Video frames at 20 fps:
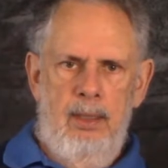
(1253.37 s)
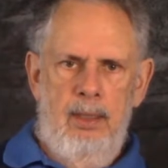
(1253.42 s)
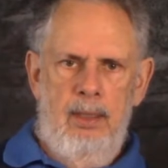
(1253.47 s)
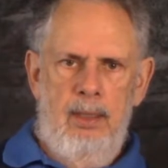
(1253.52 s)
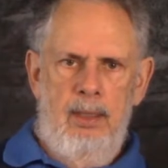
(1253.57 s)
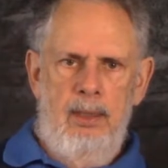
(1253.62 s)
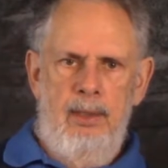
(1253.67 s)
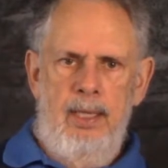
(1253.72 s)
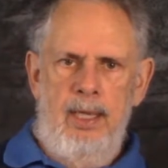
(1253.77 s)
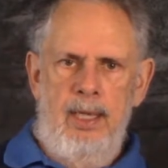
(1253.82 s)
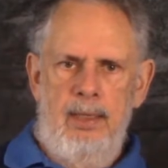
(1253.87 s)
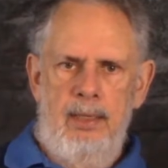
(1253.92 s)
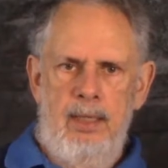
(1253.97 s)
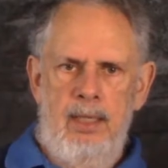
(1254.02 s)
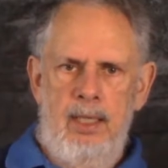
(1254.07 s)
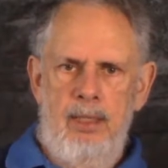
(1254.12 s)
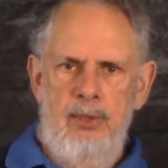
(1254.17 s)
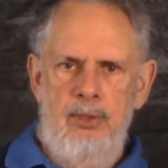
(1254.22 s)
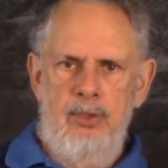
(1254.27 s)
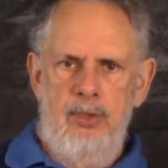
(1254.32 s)
In that
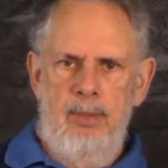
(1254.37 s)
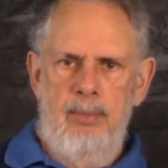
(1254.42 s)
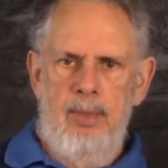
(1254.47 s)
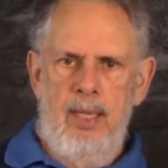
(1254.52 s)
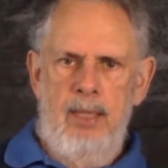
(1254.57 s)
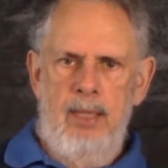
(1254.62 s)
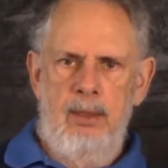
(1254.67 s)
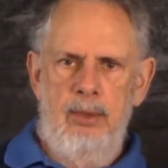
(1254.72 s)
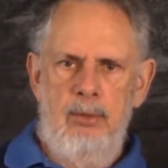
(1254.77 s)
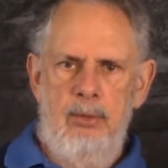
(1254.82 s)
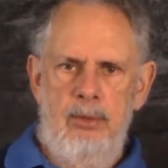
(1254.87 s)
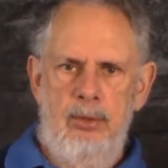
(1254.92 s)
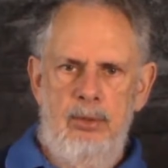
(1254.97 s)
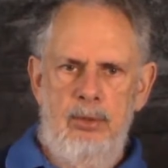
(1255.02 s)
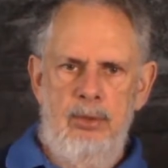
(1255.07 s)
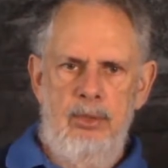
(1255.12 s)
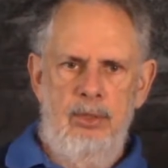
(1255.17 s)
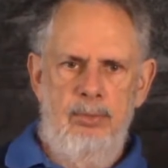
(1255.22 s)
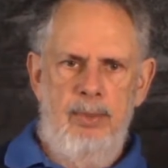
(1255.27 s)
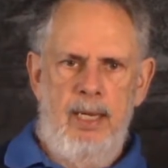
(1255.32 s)
case, the man who
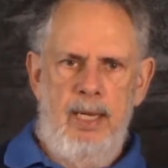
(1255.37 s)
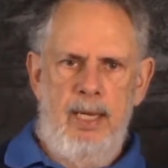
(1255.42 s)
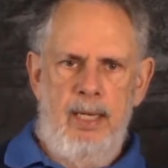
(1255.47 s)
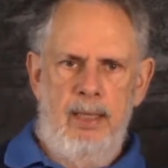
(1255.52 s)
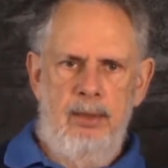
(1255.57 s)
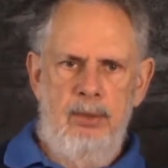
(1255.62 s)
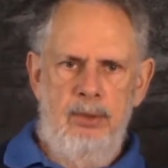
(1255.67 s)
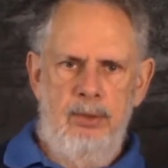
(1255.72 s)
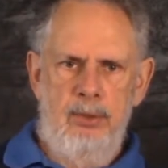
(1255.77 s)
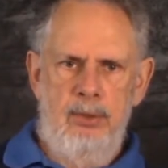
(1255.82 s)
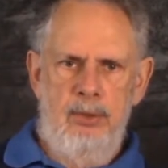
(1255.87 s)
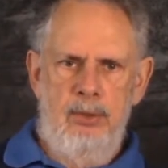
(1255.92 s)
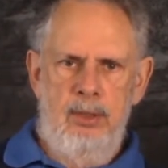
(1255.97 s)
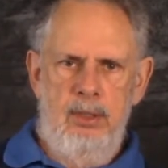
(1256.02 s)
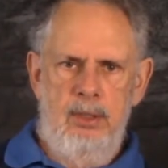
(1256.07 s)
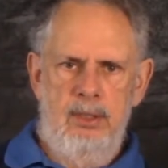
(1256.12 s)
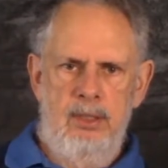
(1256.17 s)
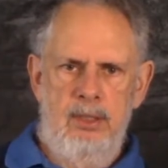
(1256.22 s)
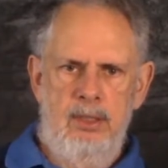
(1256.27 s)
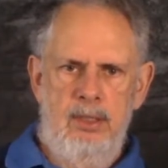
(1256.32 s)
turns back
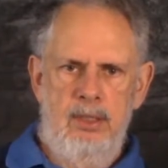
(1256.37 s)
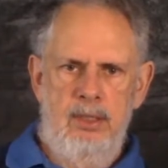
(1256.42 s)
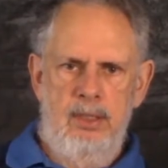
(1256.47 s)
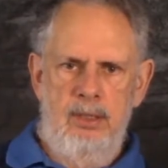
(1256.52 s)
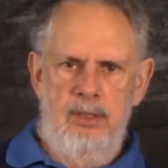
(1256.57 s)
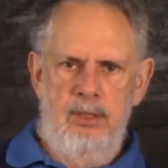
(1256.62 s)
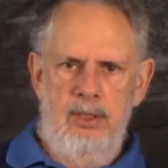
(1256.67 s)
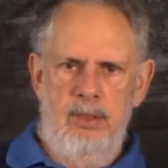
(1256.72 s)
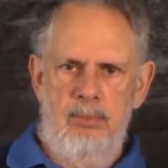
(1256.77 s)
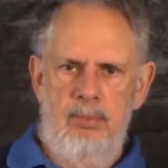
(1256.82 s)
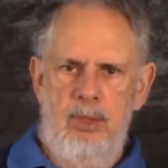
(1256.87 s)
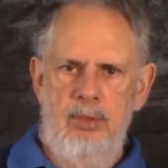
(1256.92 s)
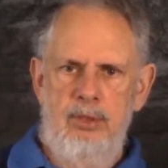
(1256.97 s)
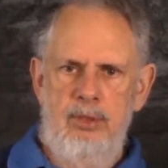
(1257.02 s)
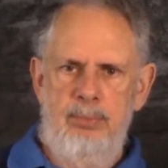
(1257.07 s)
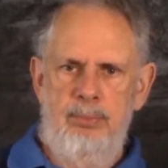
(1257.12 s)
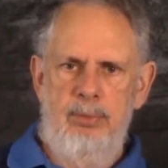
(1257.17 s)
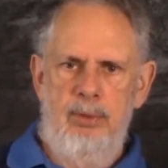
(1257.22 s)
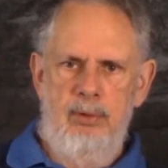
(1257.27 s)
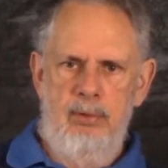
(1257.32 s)
soonest is the
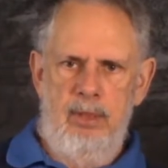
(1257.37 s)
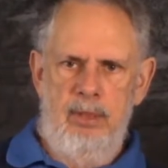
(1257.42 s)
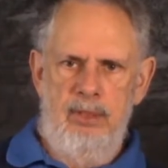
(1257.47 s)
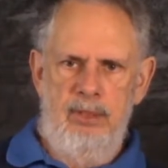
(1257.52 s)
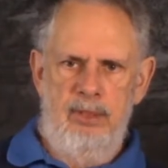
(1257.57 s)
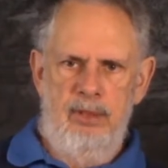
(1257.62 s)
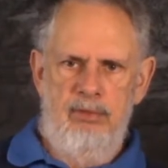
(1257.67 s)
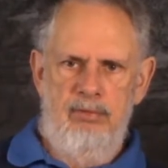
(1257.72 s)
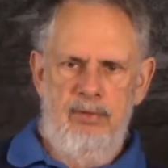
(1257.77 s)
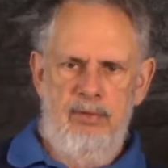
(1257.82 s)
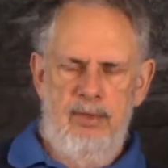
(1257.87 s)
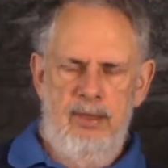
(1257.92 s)
most progressive.